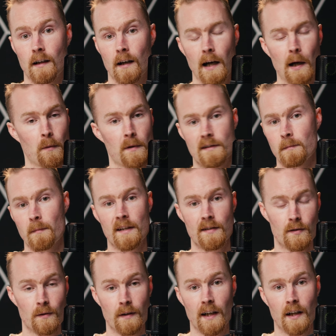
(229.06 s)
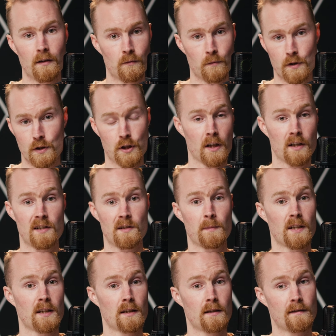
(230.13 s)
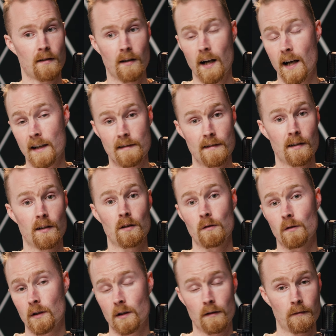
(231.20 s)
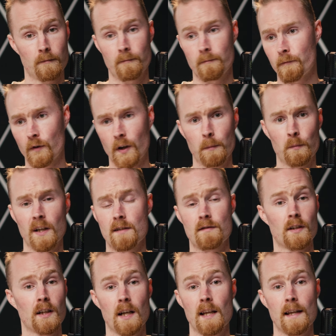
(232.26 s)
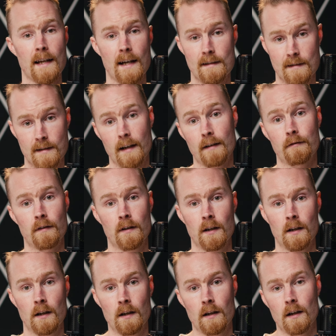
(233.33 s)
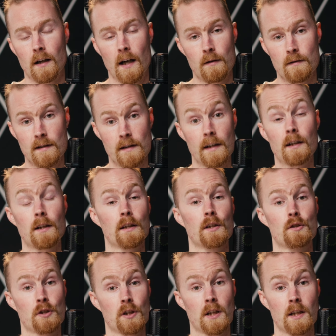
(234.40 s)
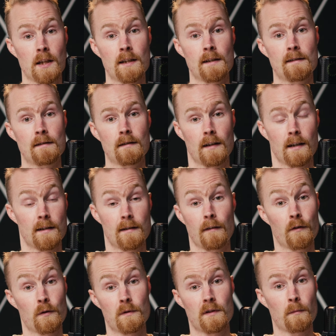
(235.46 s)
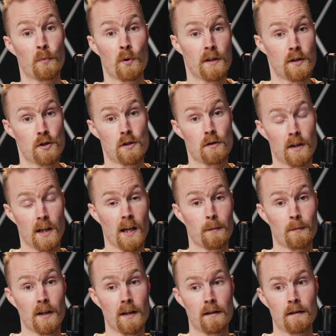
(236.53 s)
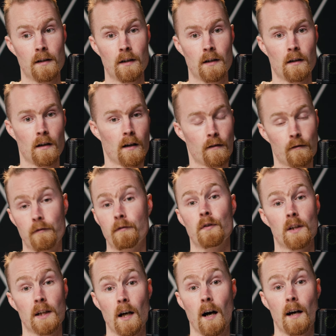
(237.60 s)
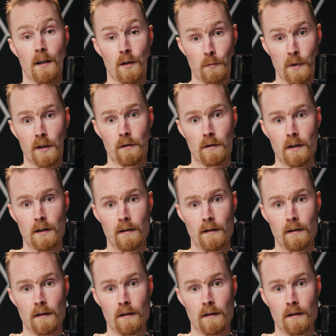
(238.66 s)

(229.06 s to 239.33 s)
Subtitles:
I wasn't messing around with shutter speeds or ISO or frame rates or any of that stuff. I was literally treating this as if it was a point and shoot camera on fully auto mode.